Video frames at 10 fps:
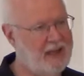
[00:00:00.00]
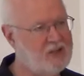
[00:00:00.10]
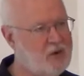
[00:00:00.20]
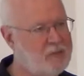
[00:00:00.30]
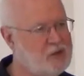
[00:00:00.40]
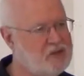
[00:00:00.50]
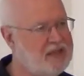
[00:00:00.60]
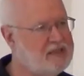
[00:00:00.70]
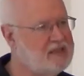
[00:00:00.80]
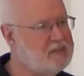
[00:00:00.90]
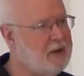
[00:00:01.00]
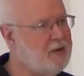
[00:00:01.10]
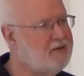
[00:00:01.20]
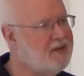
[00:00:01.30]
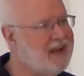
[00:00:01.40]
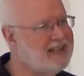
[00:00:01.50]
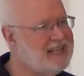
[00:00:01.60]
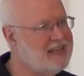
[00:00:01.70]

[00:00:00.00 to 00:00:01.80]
And Scripture says the Spirit of God is